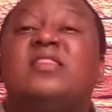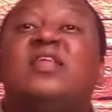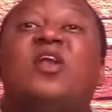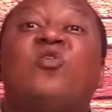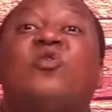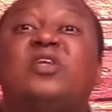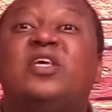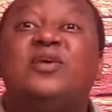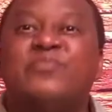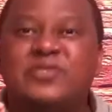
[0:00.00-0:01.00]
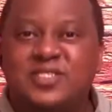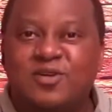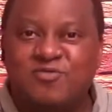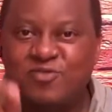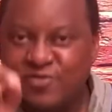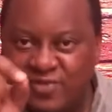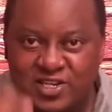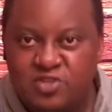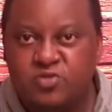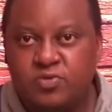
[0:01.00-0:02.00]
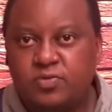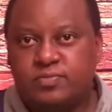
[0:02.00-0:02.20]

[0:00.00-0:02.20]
the Lord Himself will fight you.